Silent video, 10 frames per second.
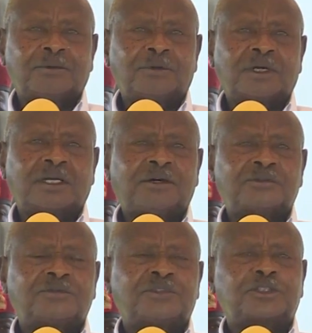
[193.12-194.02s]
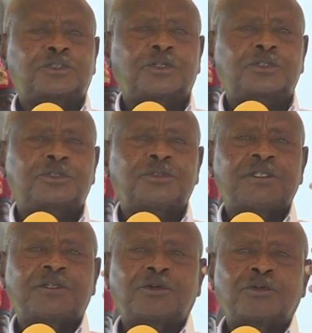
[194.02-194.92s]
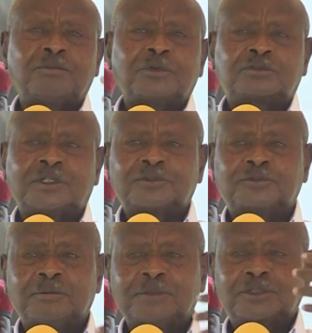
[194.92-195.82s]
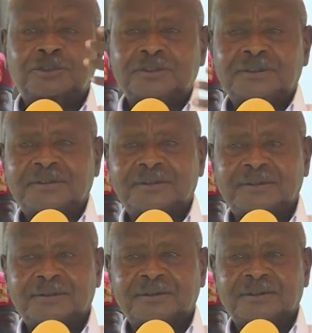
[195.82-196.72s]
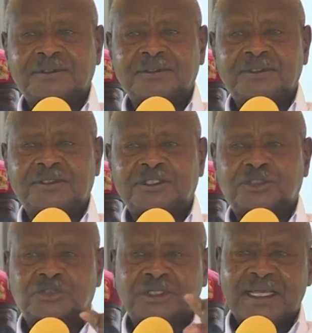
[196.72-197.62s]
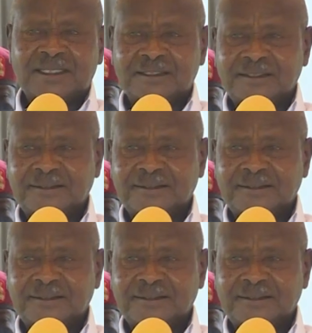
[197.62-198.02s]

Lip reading: on account of the socio-economic transformation in the society.